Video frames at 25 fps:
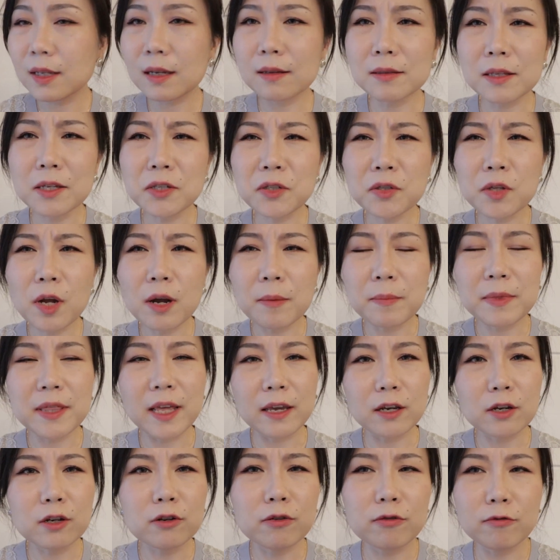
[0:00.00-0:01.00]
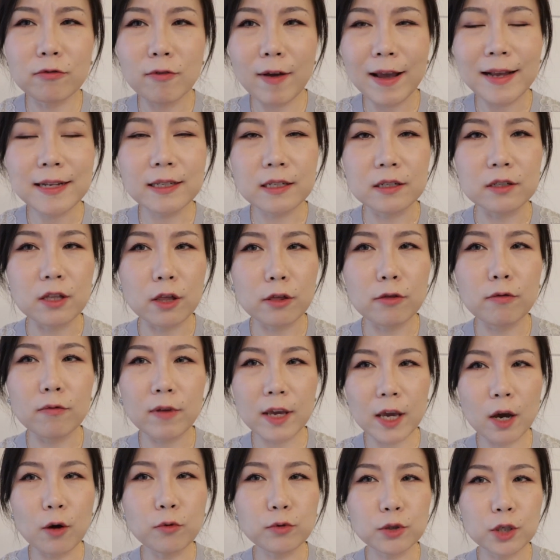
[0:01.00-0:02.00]
this time they created
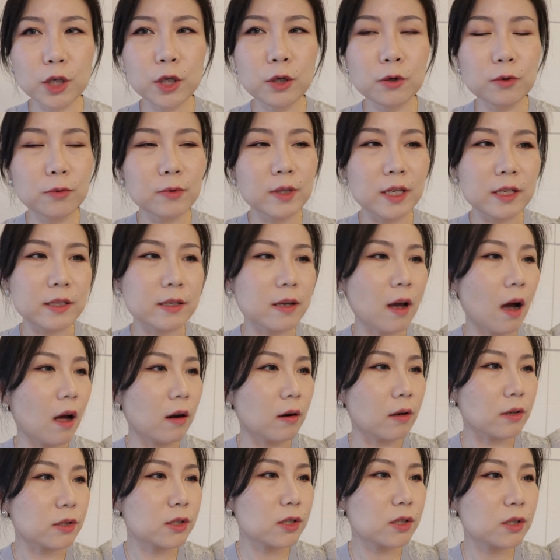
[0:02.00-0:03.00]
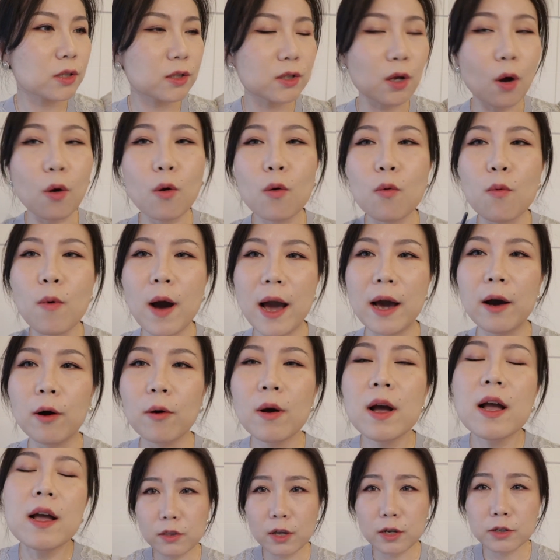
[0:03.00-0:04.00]
302, this color, so well.
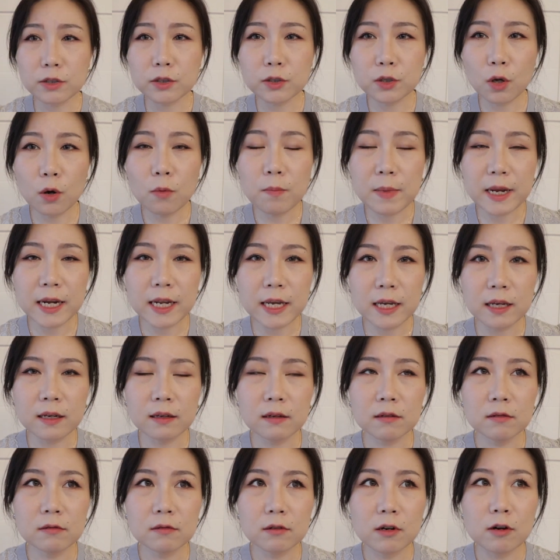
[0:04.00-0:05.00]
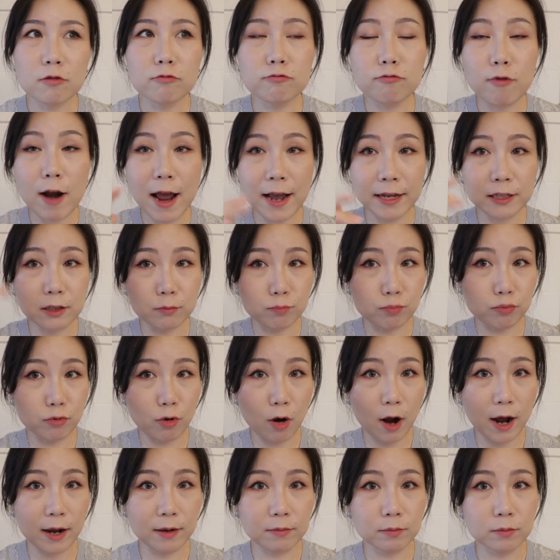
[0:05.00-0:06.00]
There are so many red
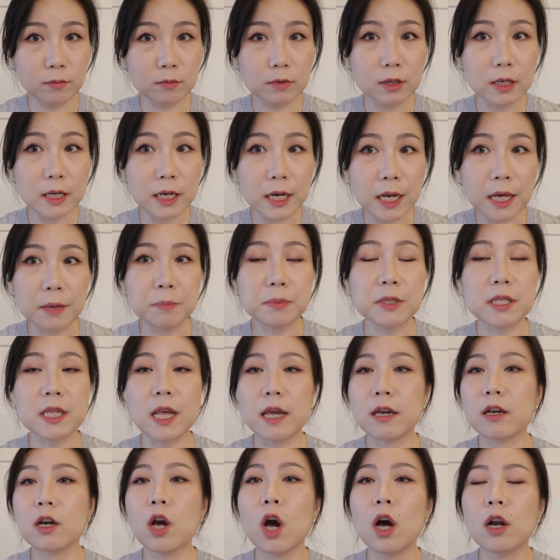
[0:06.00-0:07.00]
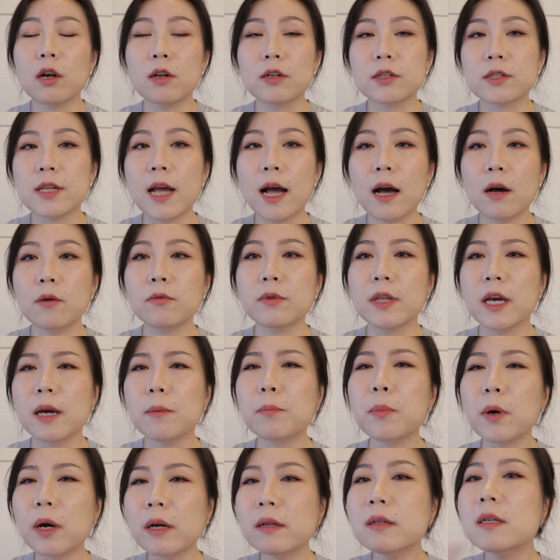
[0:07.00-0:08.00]
brown lipstick colors out there,
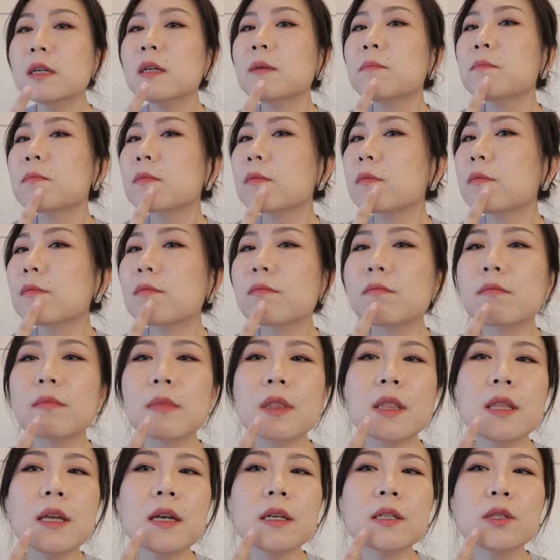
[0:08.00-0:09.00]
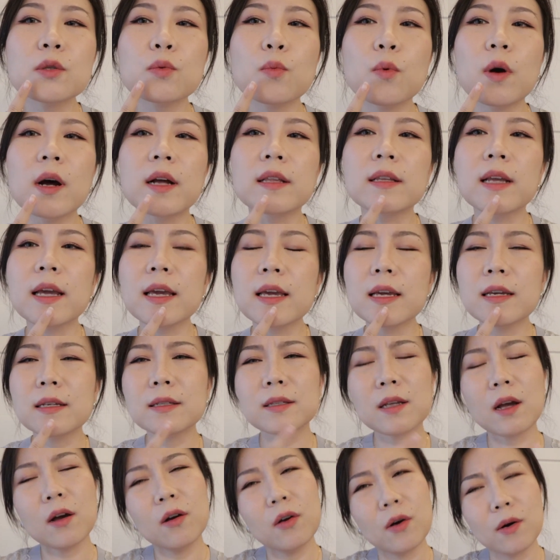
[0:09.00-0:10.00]
but this one
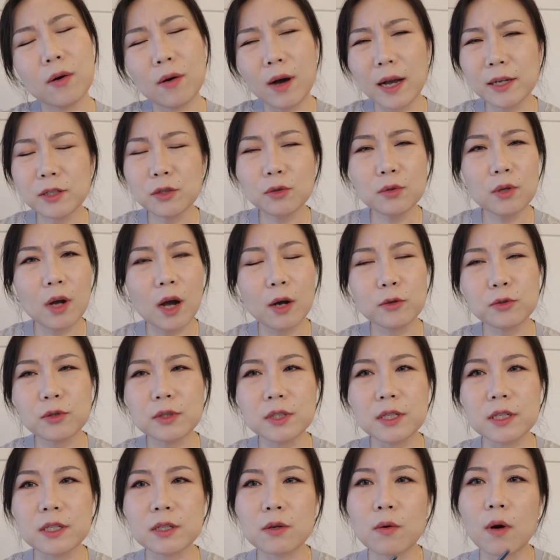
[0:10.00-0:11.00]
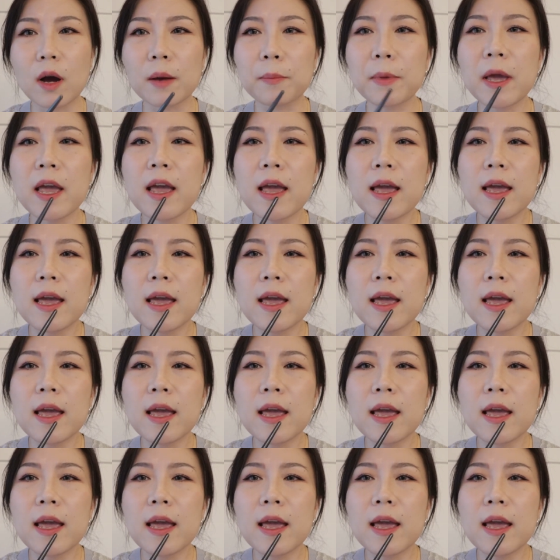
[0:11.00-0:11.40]
is, oh, I don't know how to describe.